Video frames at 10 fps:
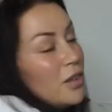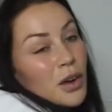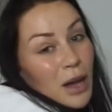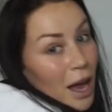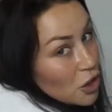know if
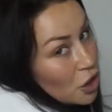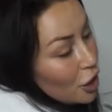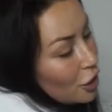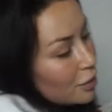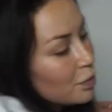it'll catch
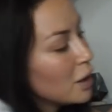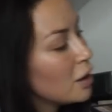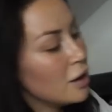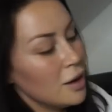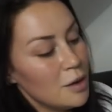on,
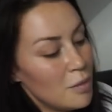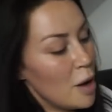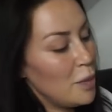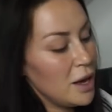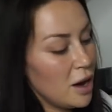
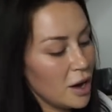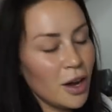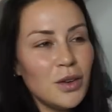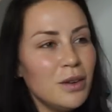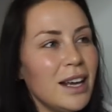my P R. I
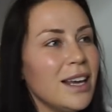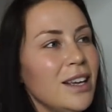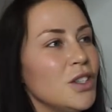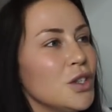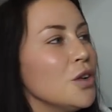know
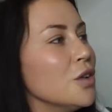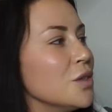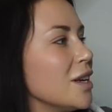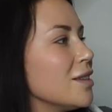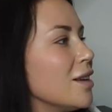Nikki
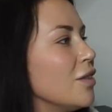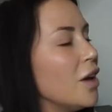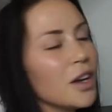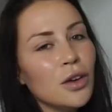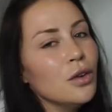Tutorials does stuff
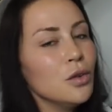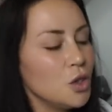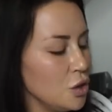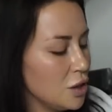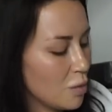like Google
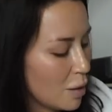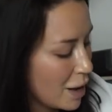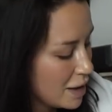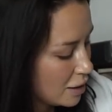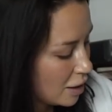chooses my
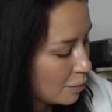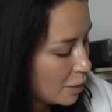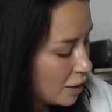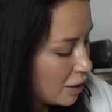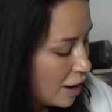
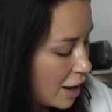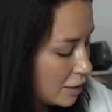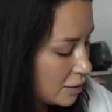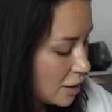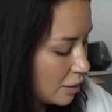makeup,
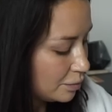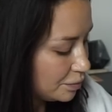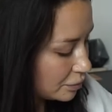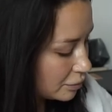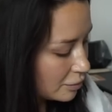and
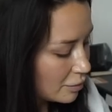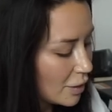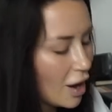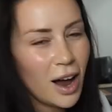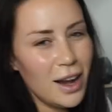um,
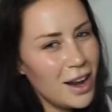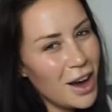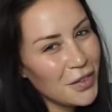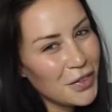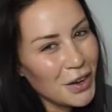I
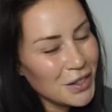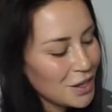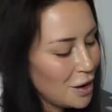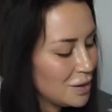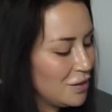love
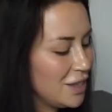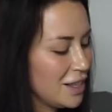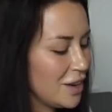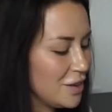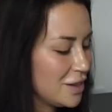those types of
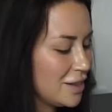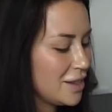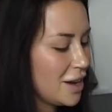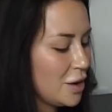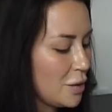videos.
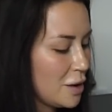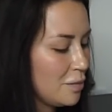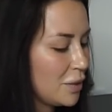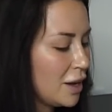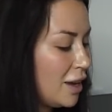So
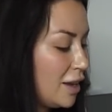um,